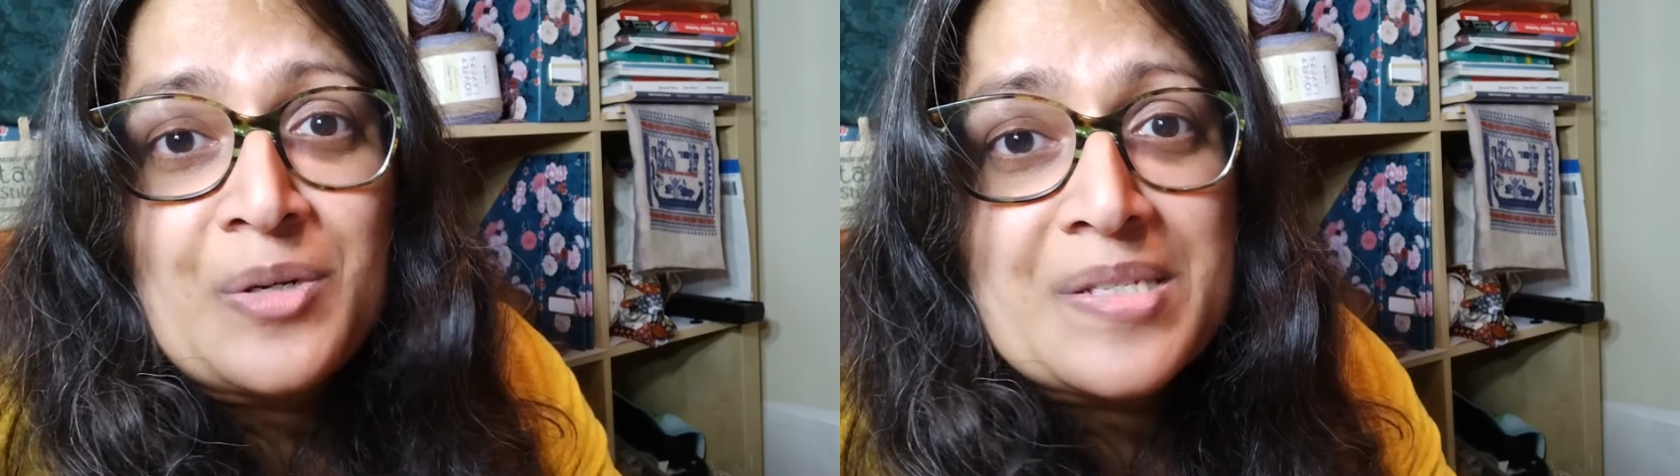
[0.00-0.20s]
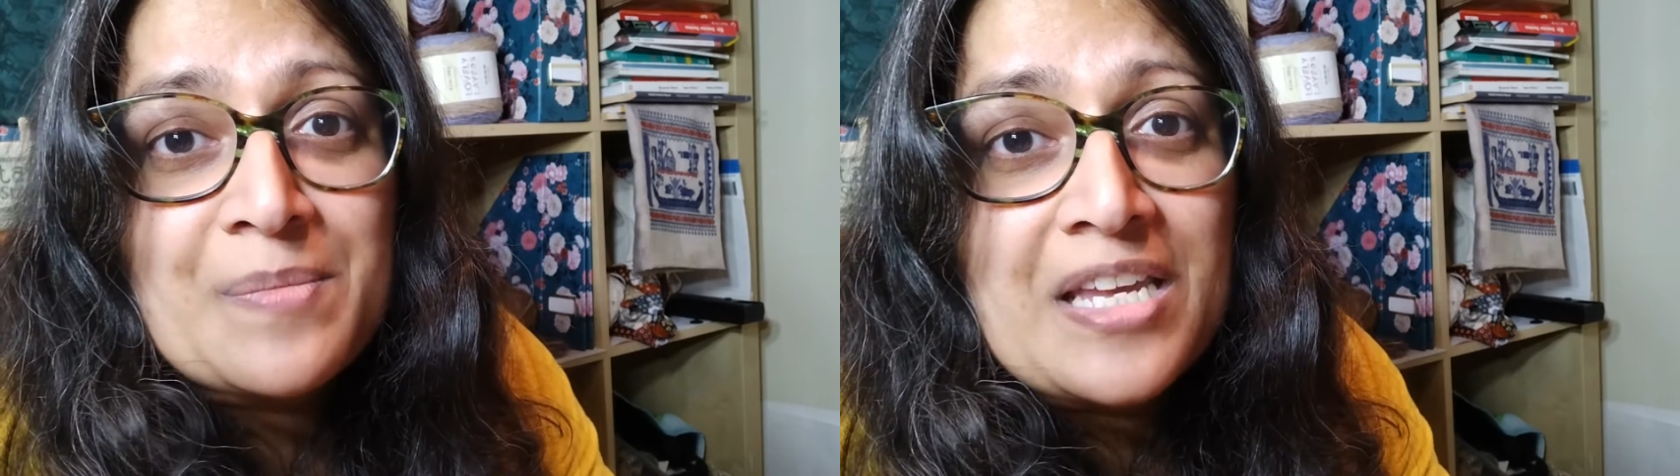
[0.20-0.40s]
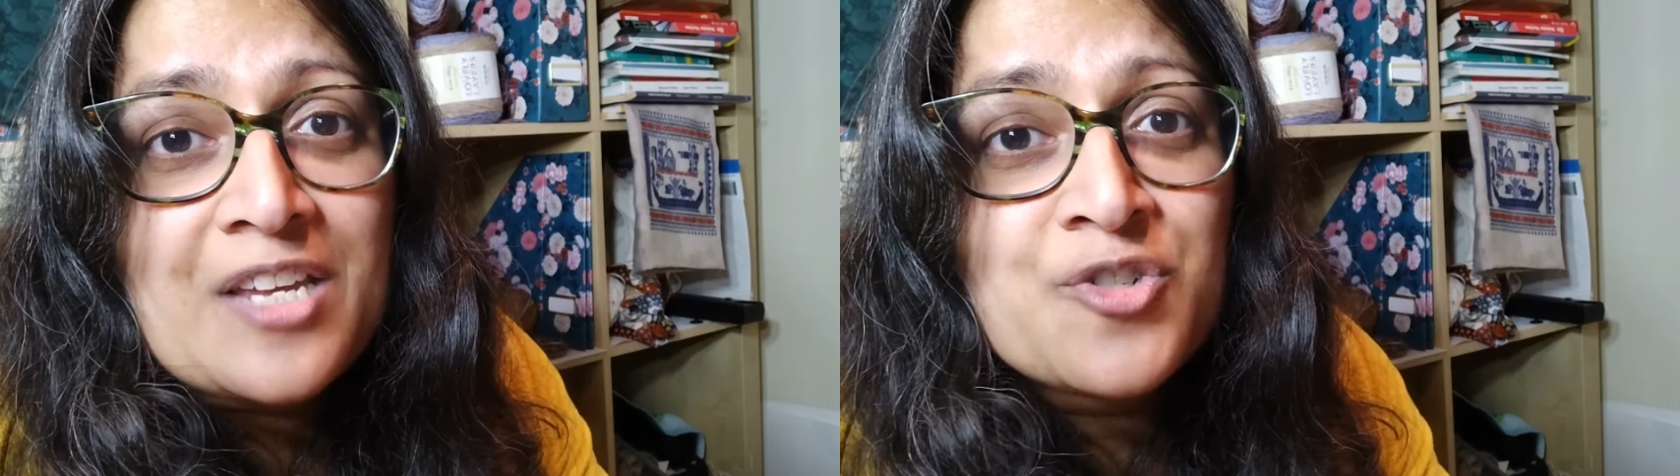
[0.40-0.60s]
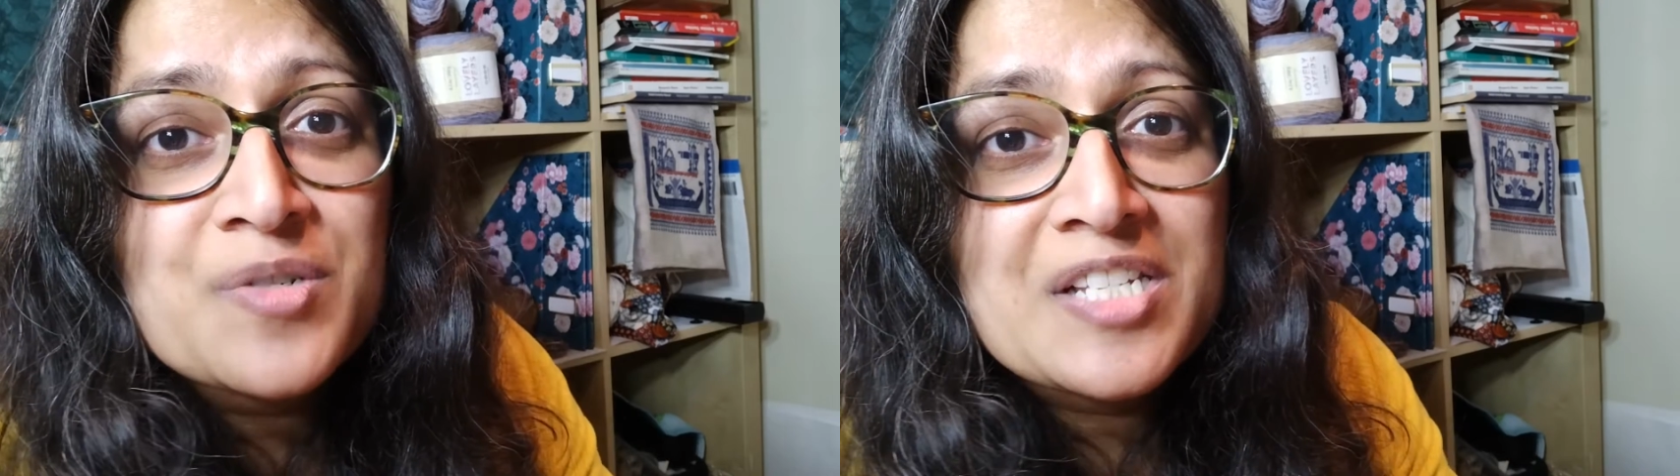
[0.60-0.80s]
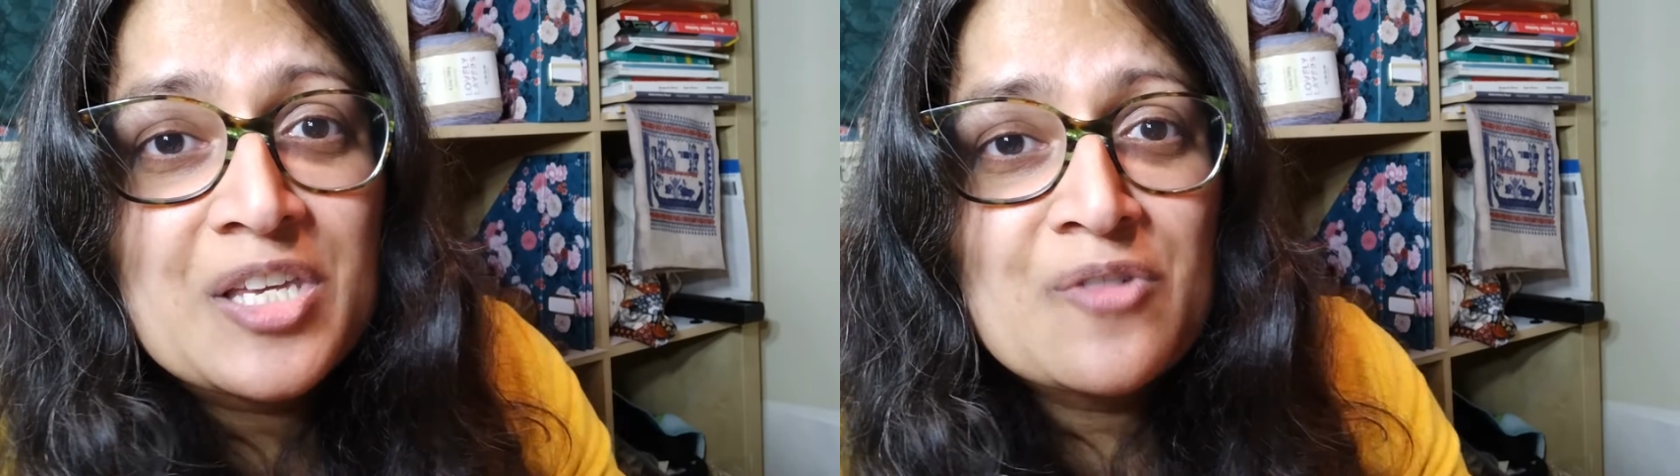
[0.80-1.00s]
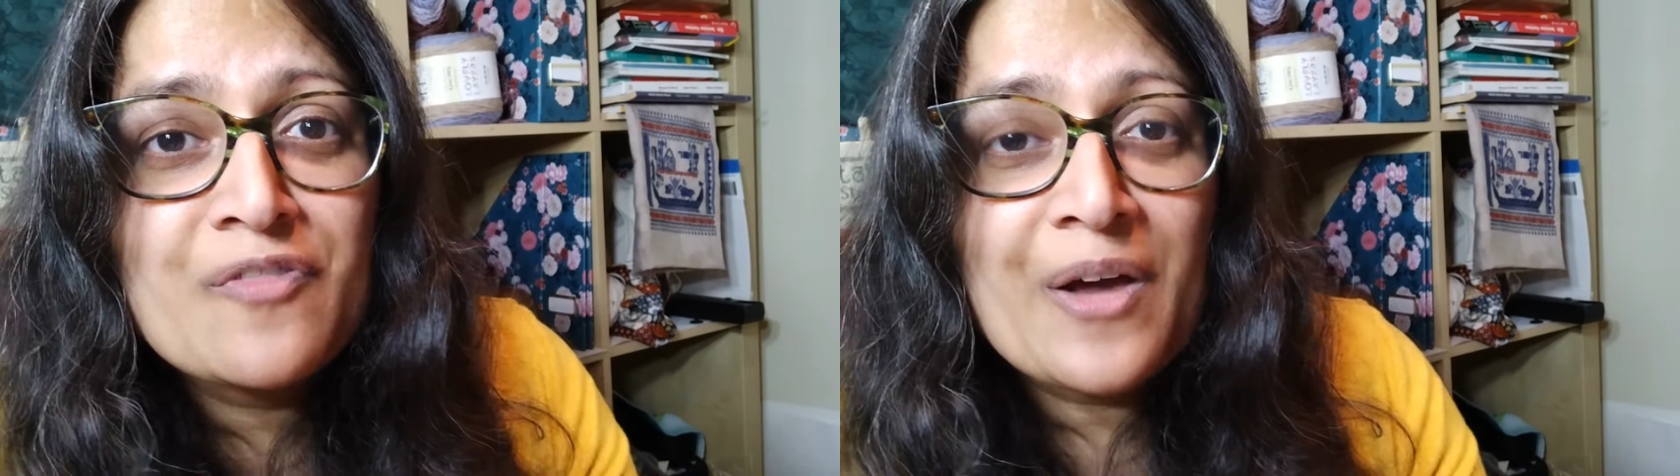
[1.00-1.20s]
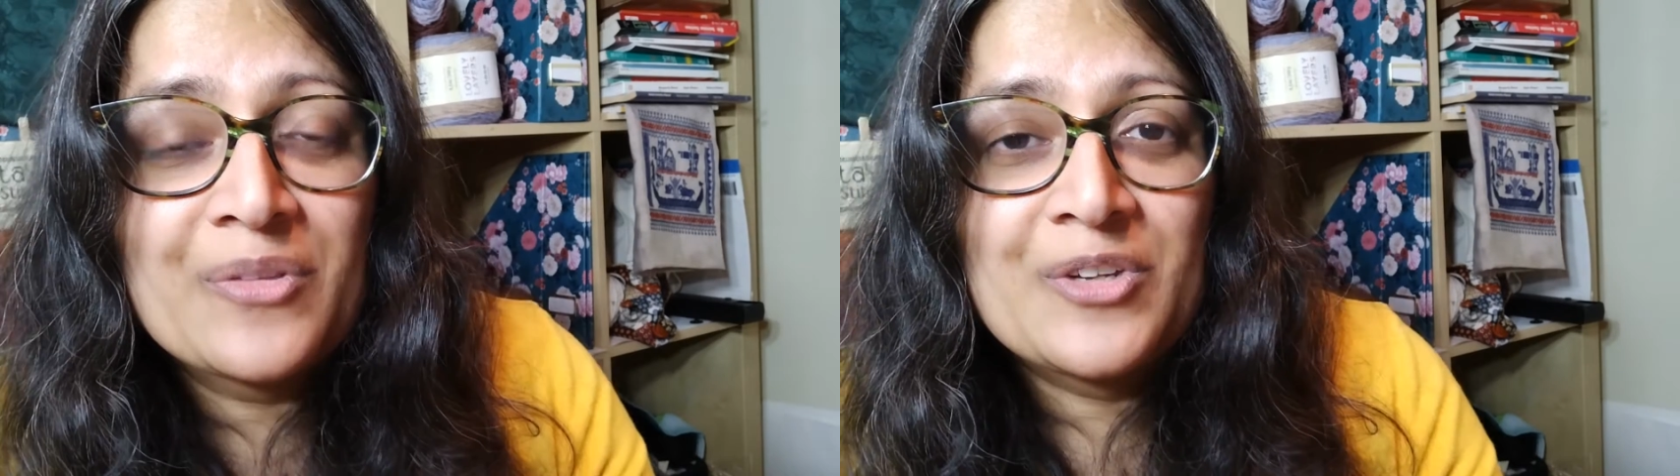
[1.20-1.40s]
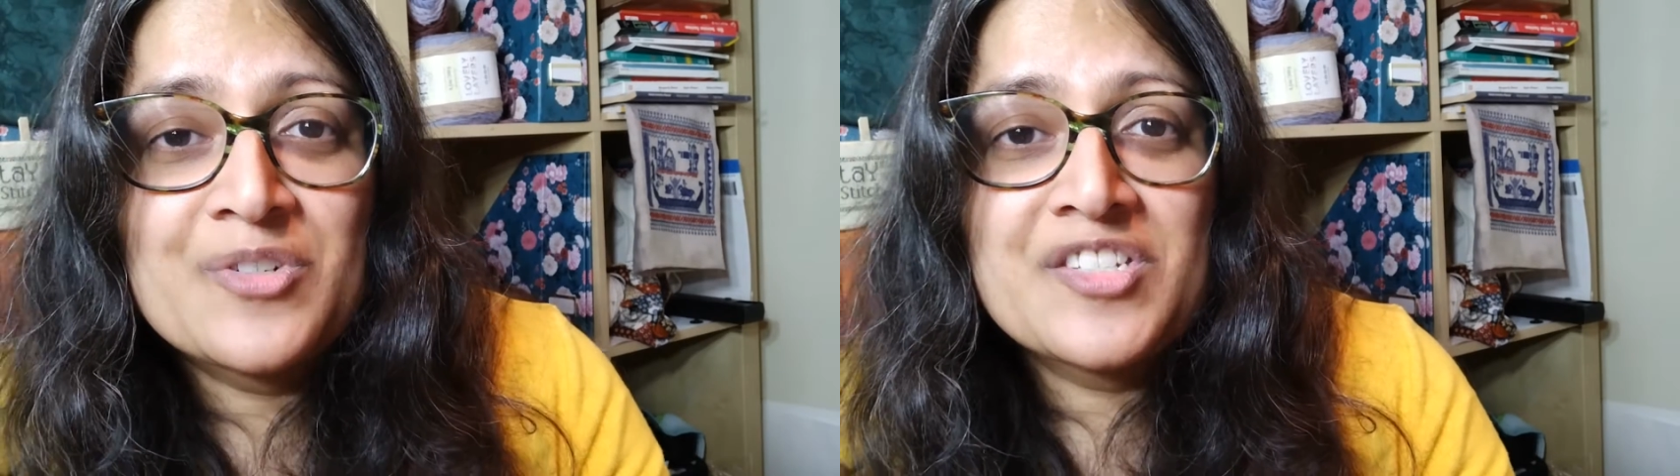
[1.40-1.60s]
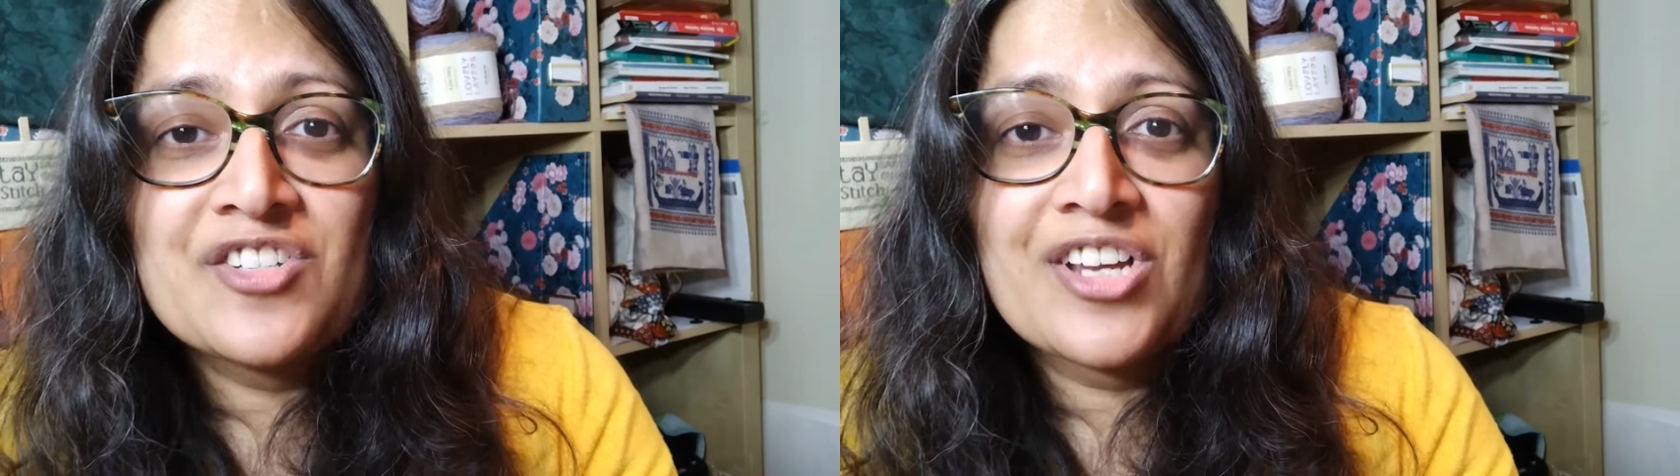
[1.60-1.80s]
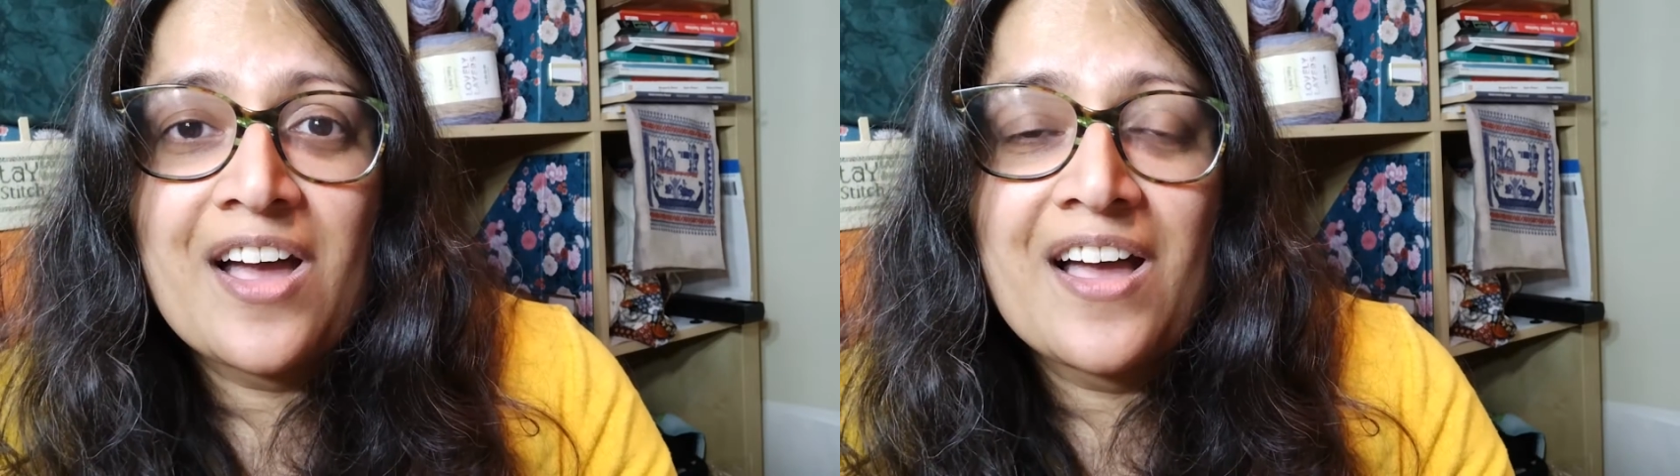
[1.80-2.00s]
something interesting you found that you're
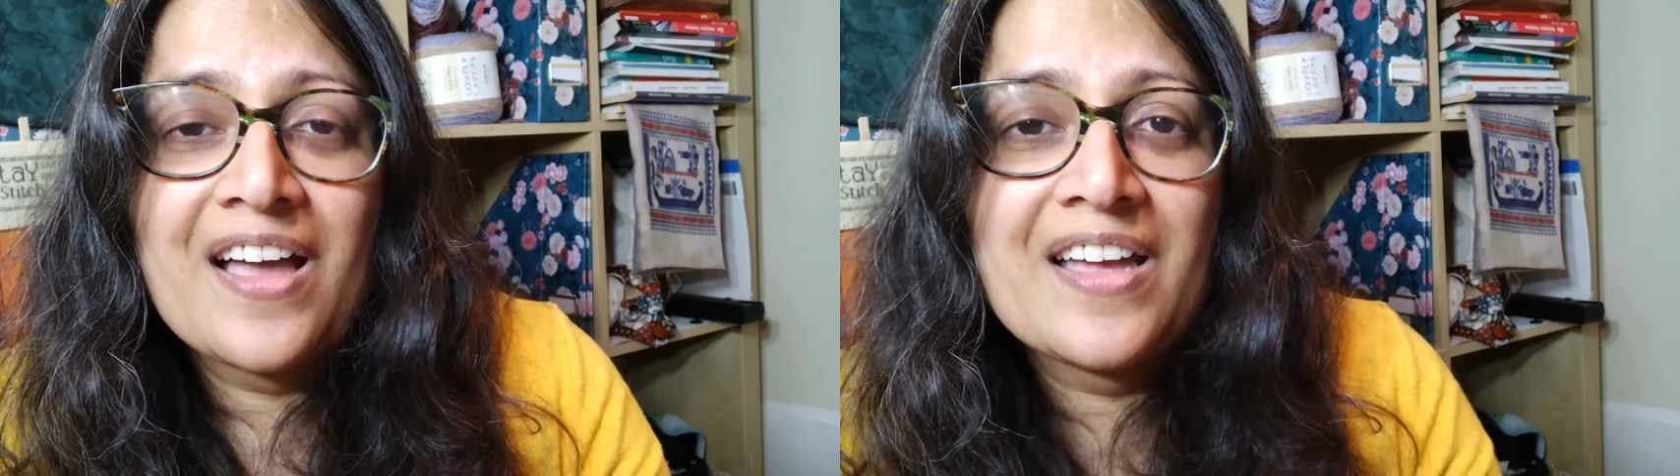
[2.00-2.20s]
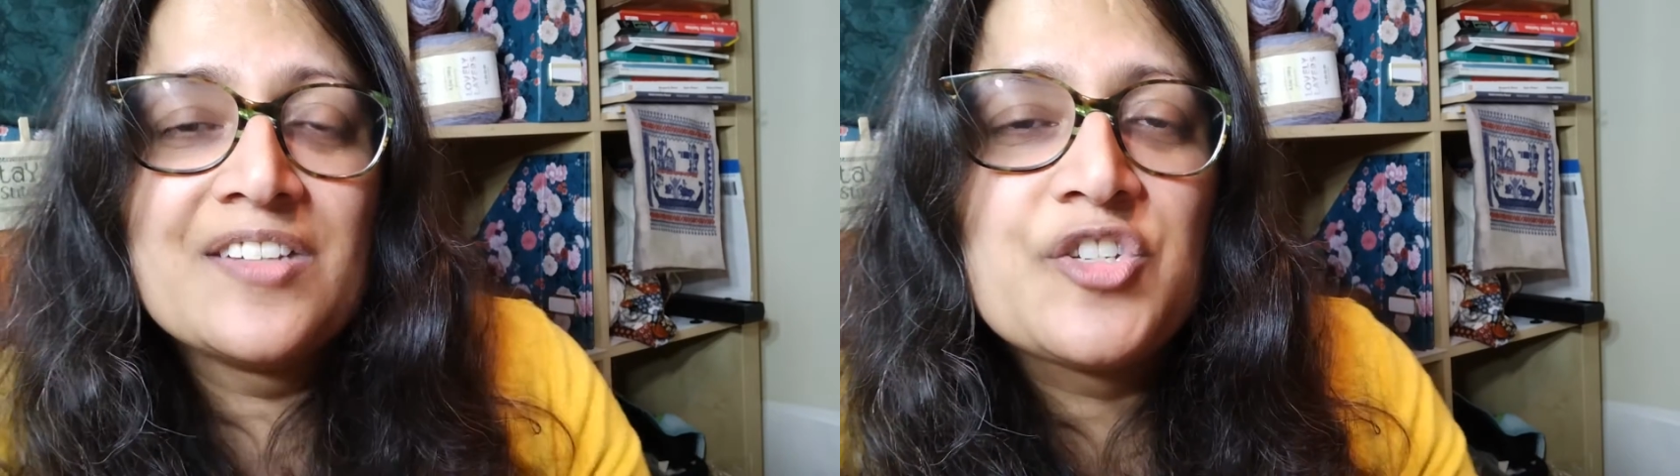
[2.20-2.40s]
stitching on.